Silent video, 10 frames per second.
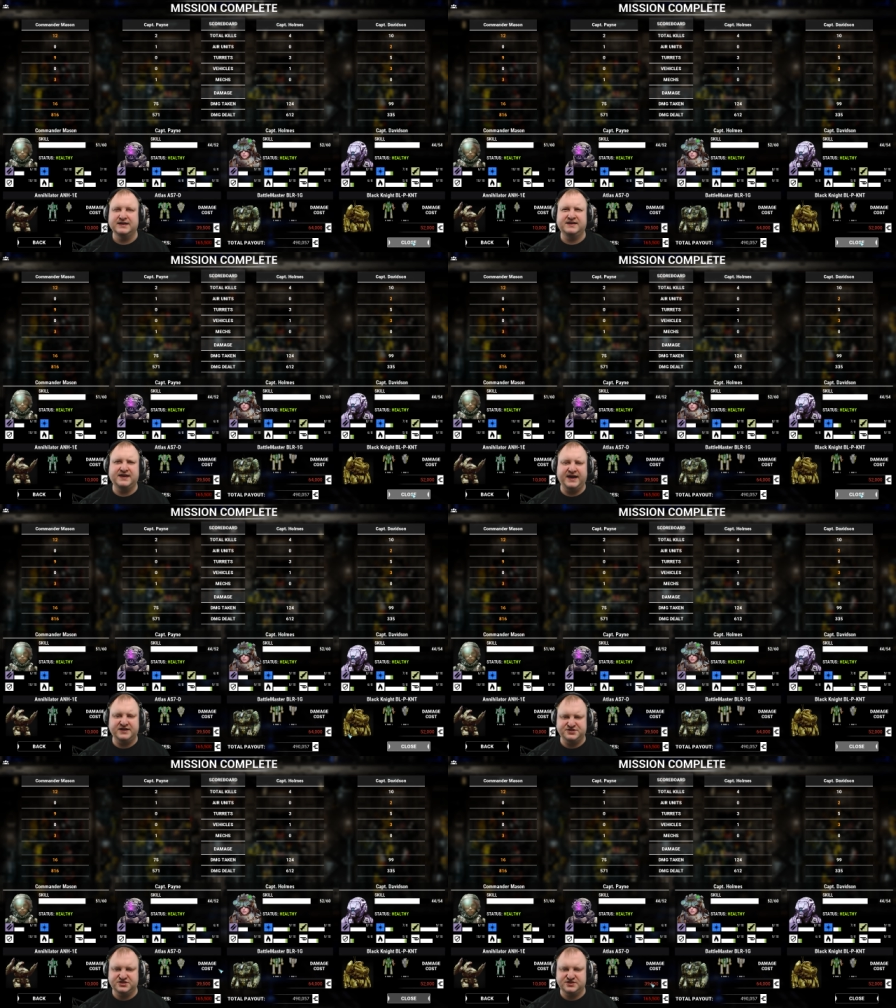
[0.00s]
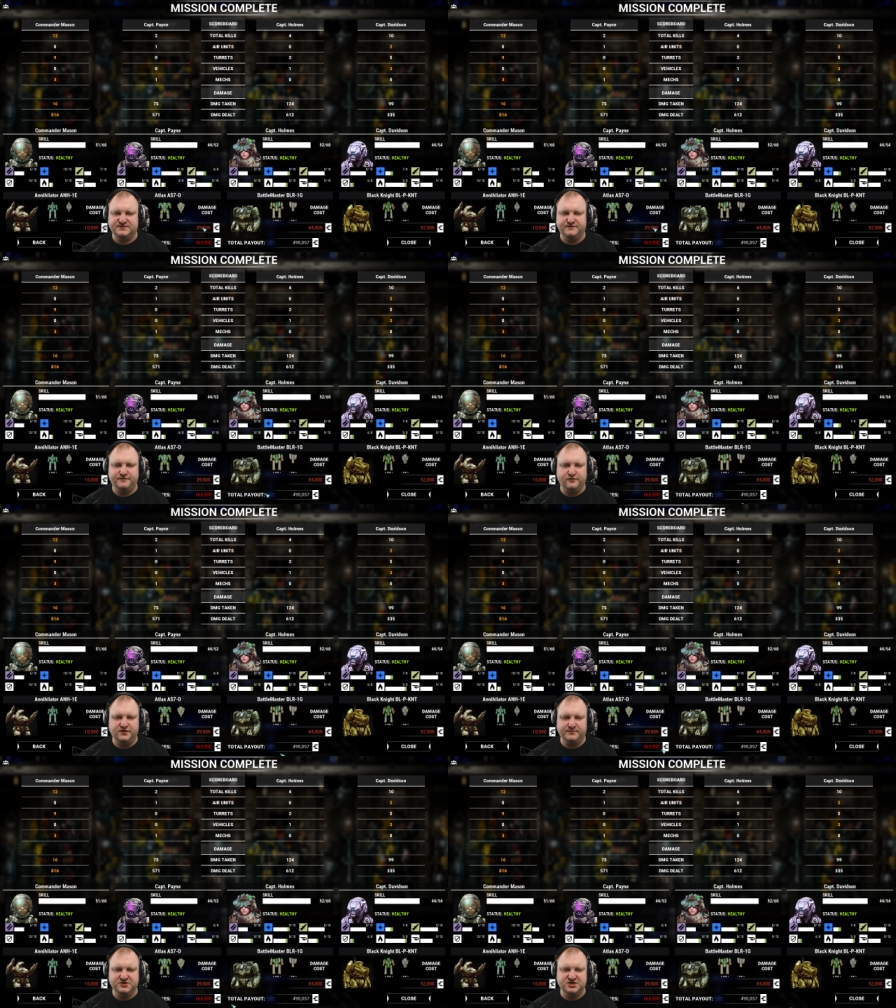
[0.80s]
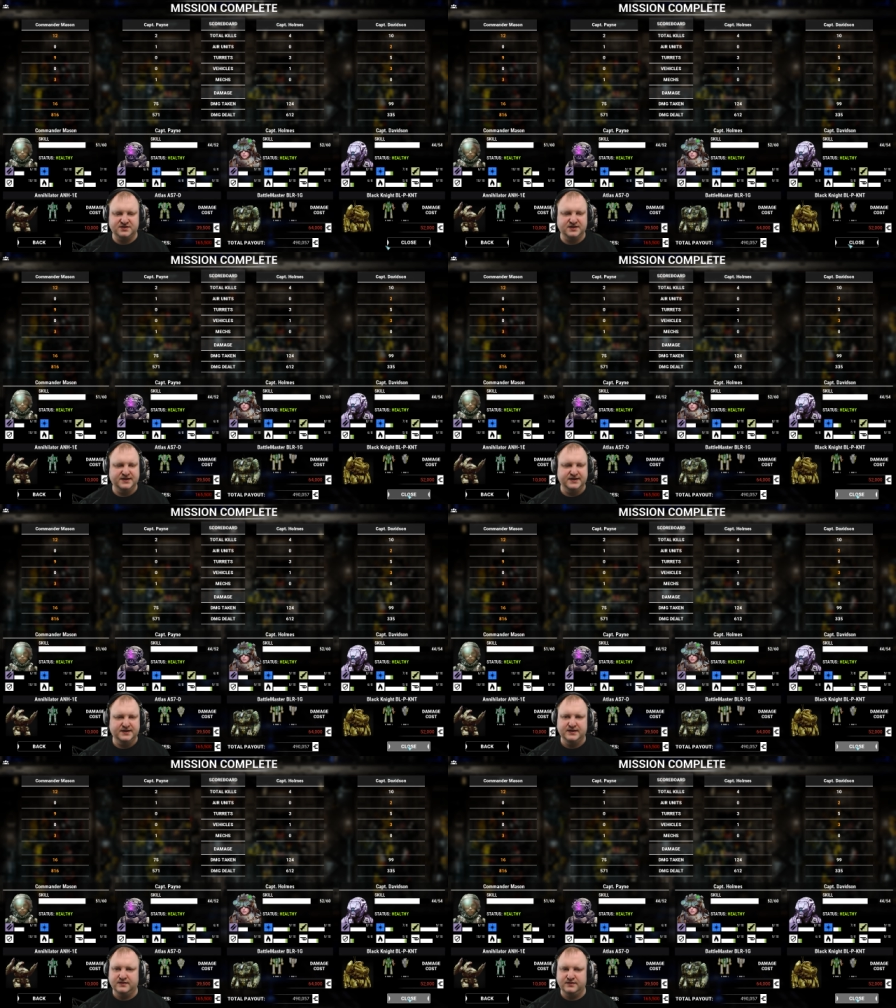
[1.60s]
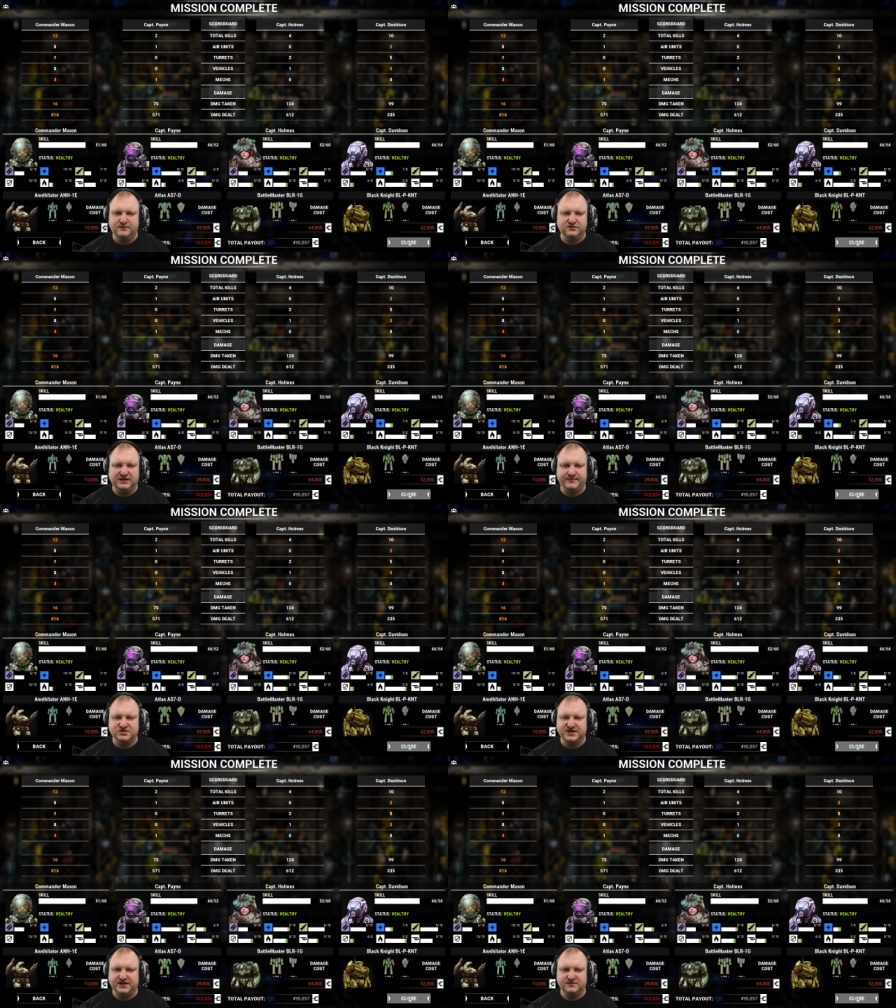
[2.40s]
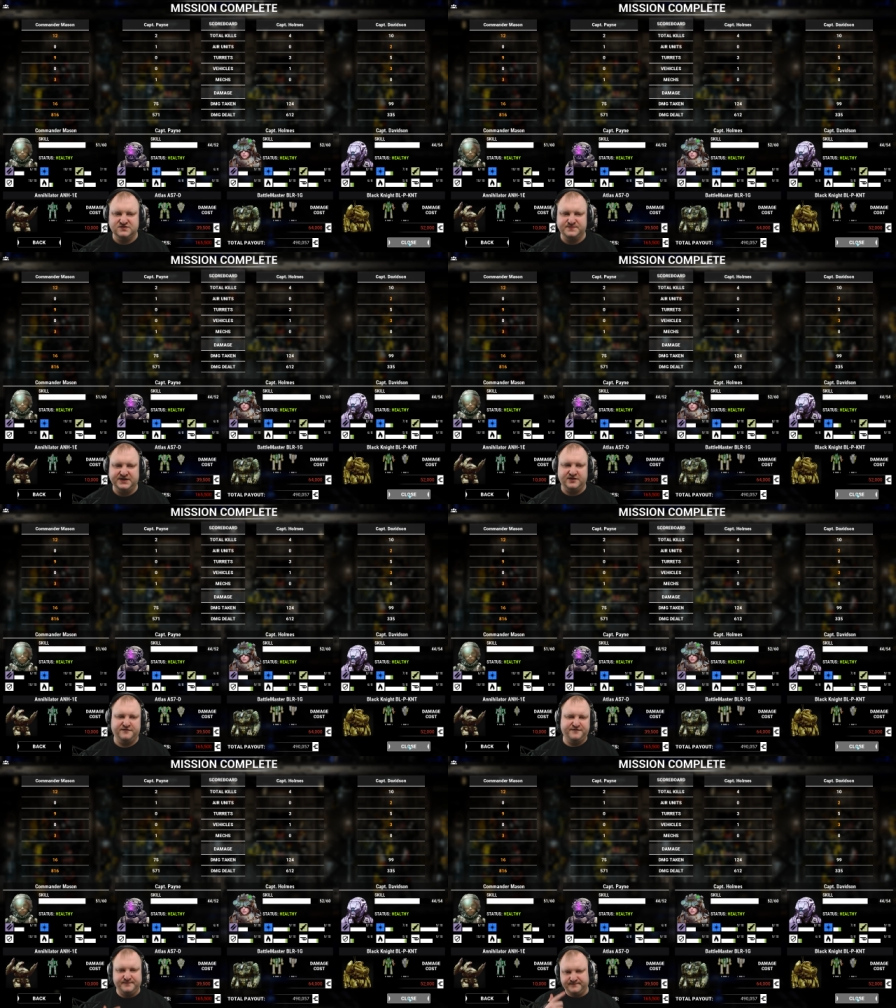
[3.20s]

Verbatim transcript: cash for the mission no damage taken to speak of.